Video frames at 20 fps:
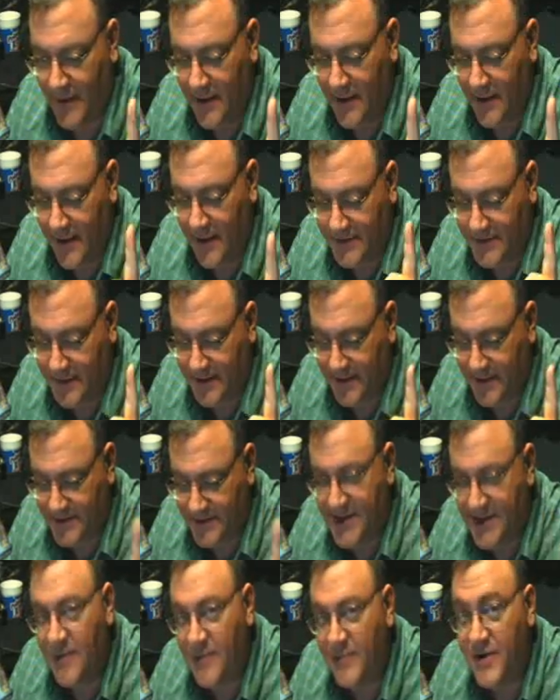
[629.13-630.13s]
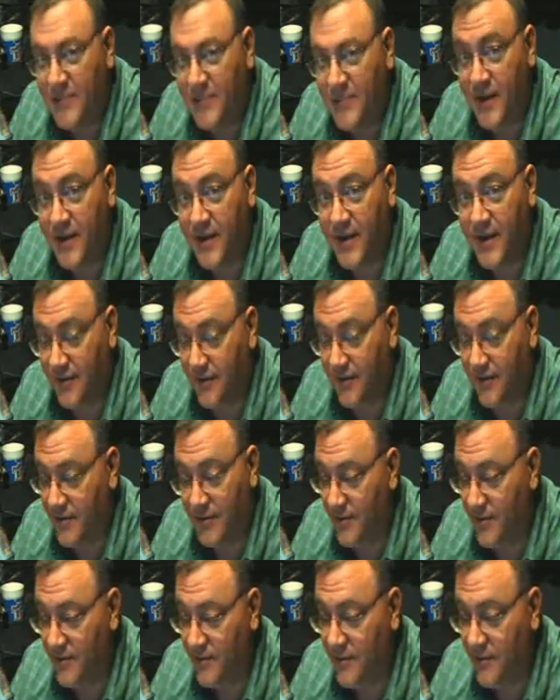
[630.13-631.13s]
He said, Sell me your vineyard.
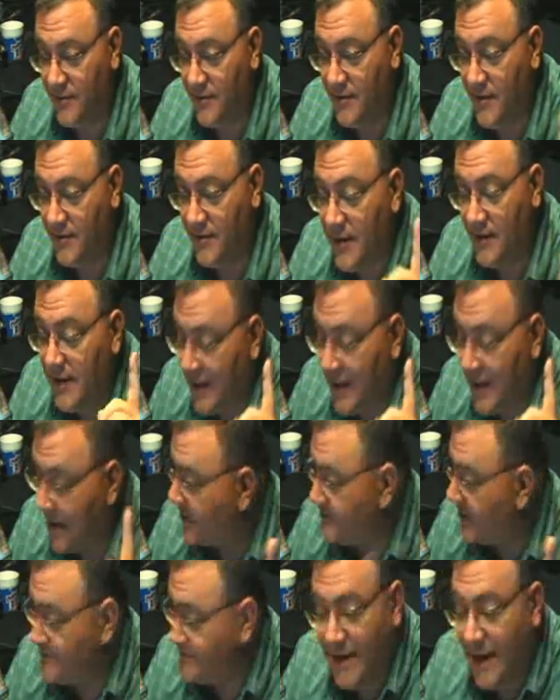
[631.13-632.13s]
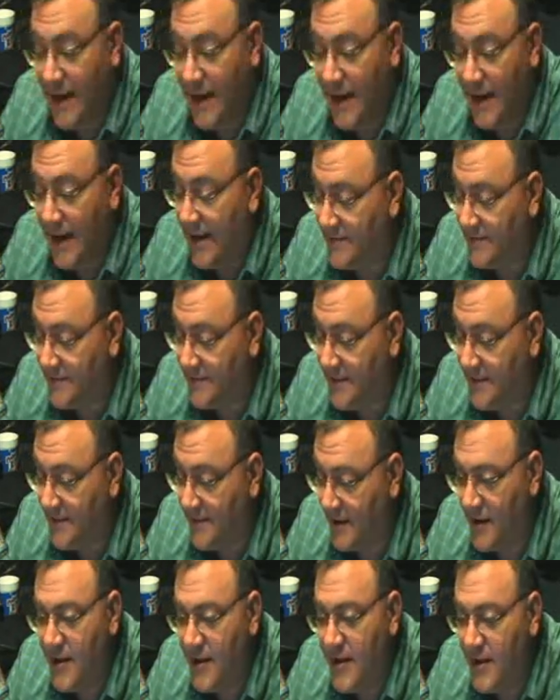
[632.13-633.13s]
Naboth said, I can't sell
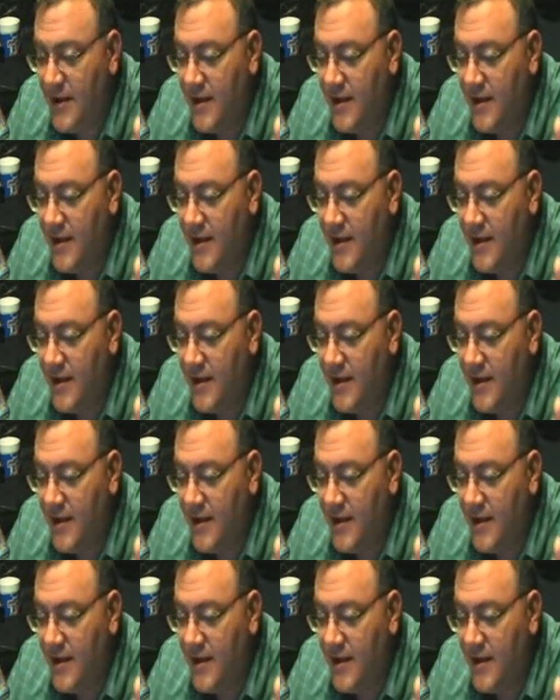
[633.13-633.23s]
it.